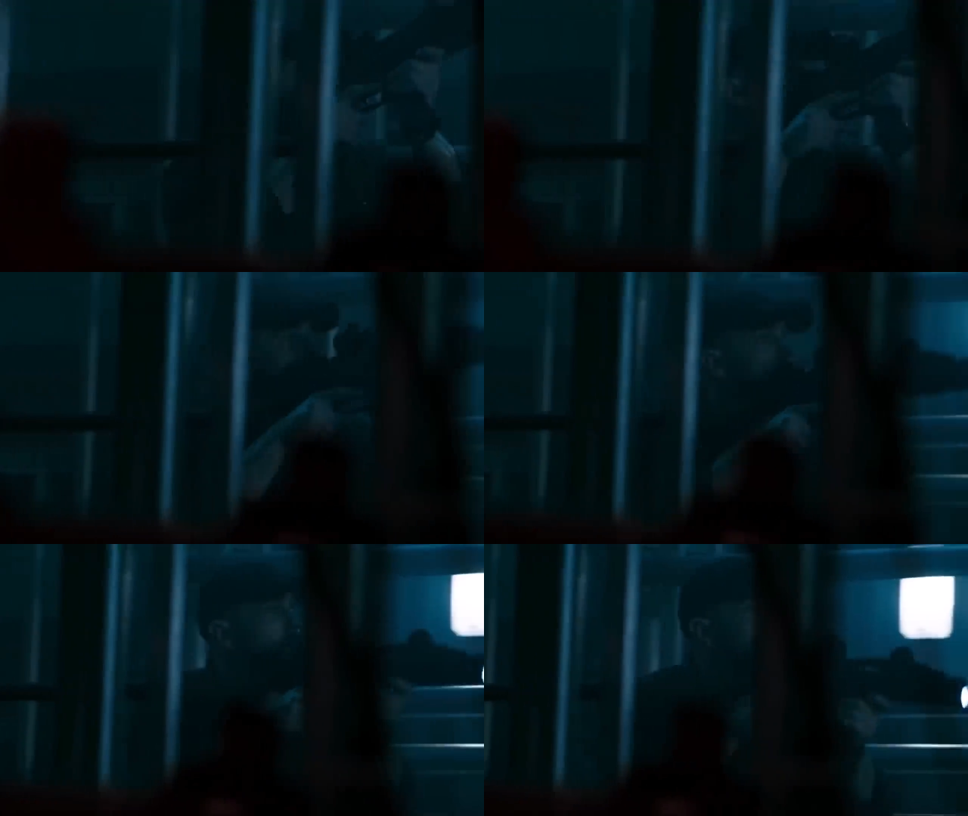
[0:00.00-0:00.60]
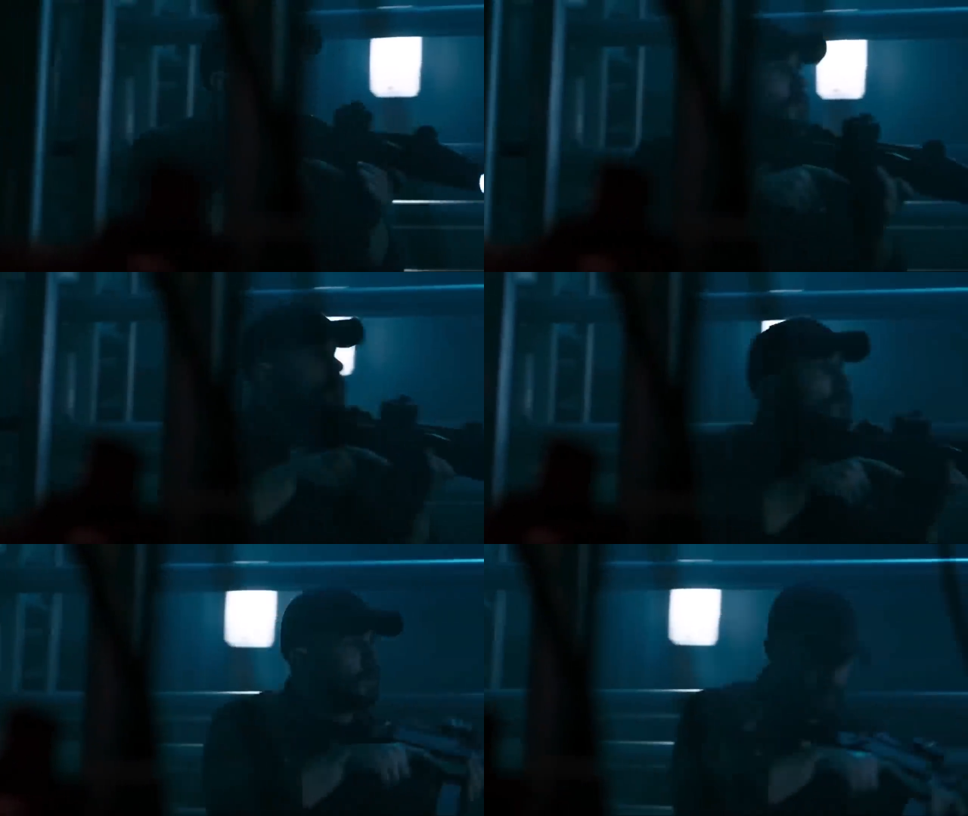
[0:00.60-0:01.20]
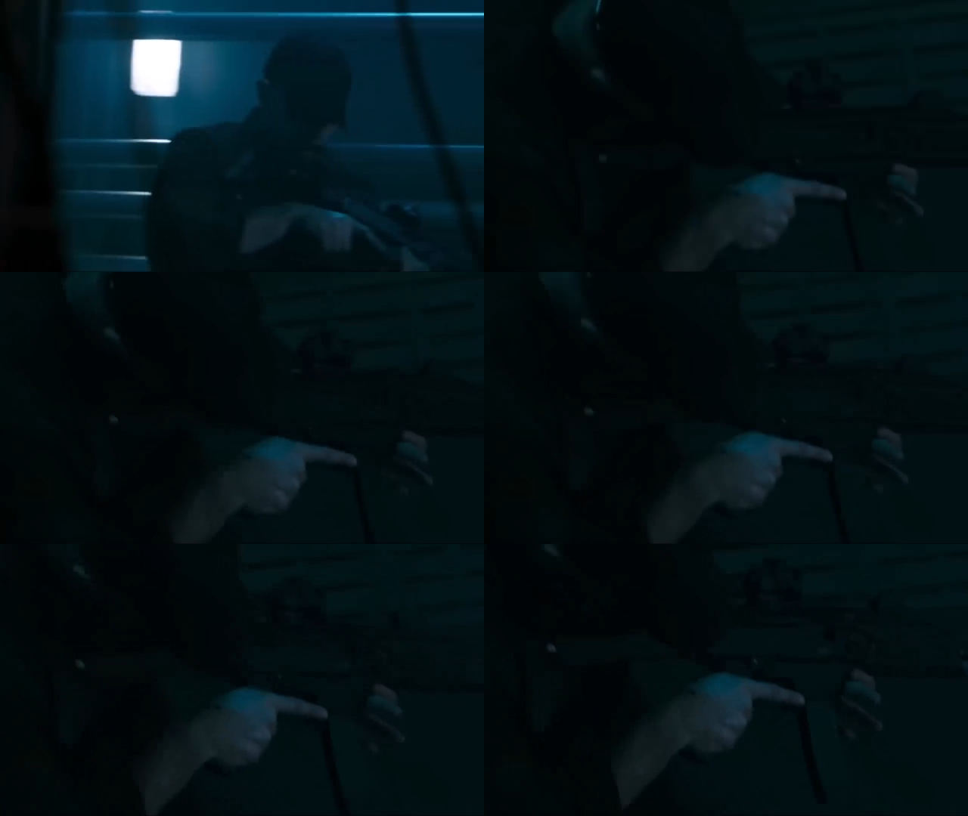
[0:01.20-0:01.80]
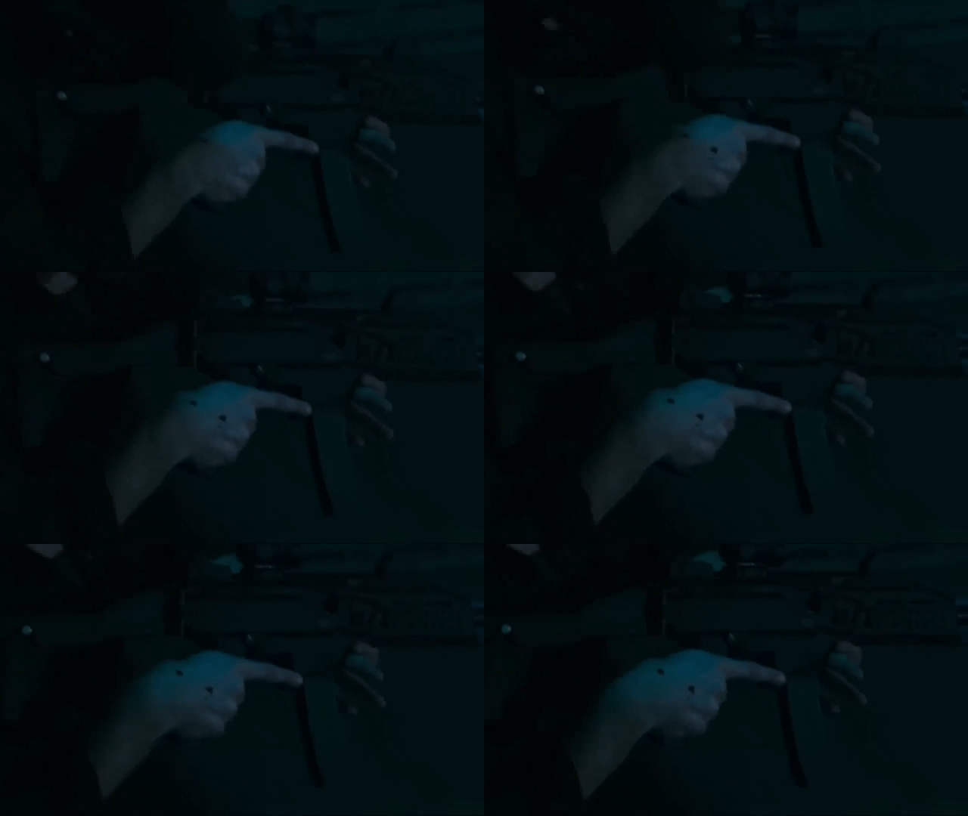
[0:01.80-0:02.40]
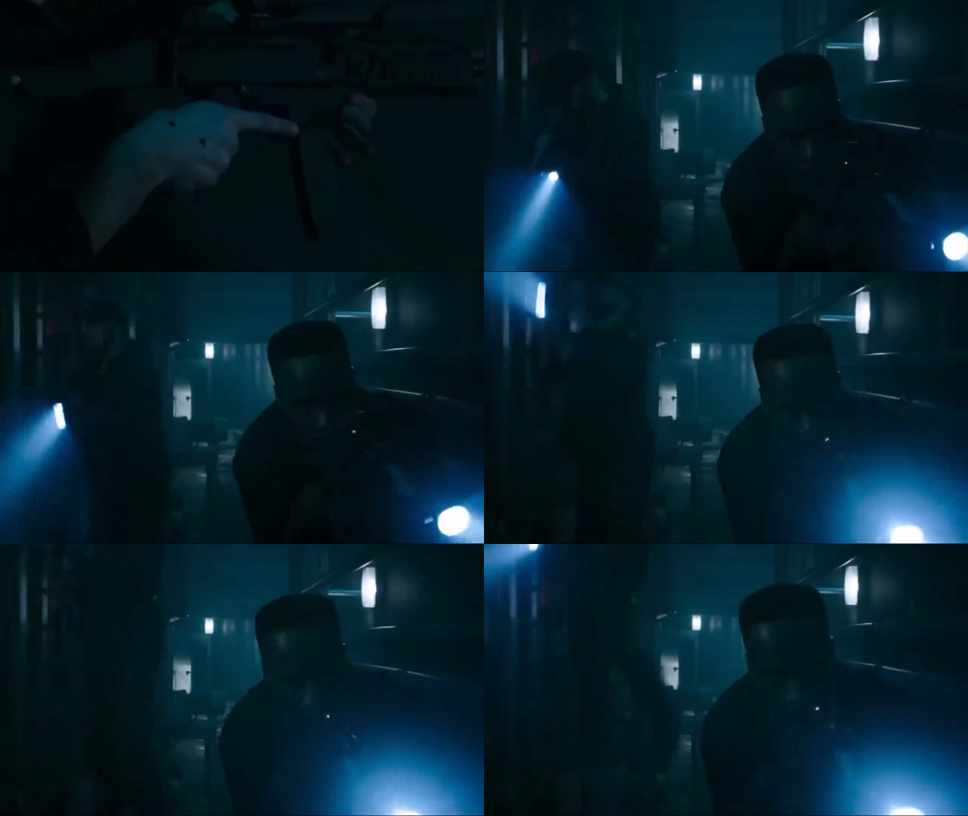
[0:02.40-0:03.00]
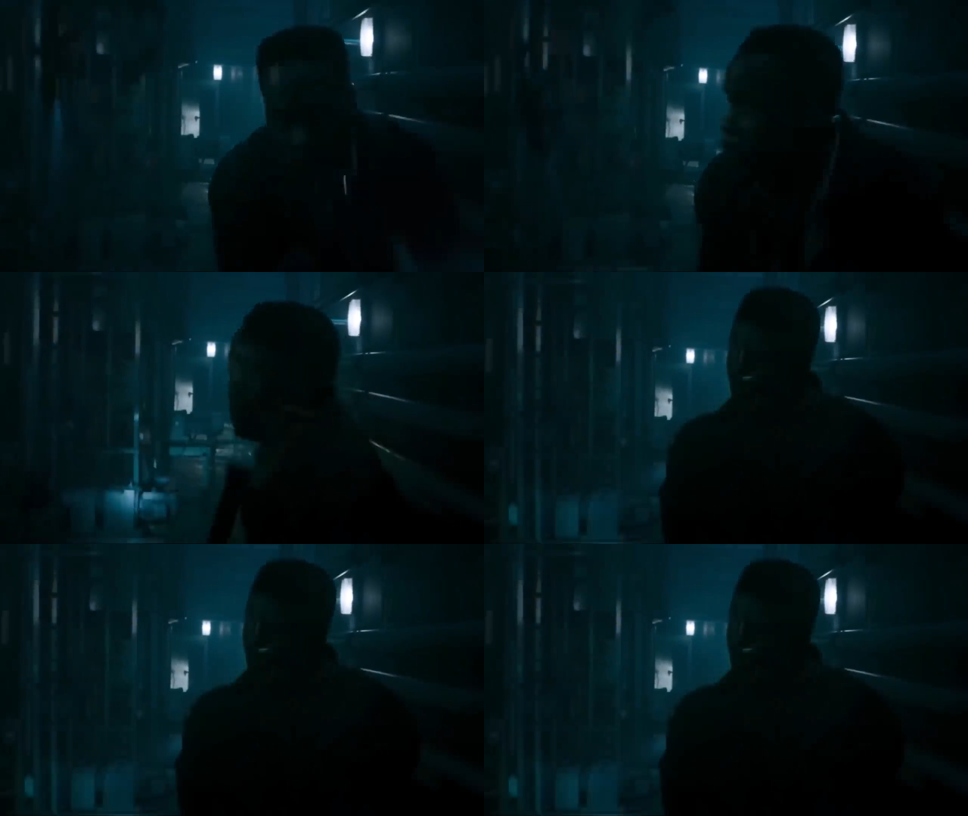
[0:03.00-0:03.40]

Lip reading: No face is visible, so there are no lips to read.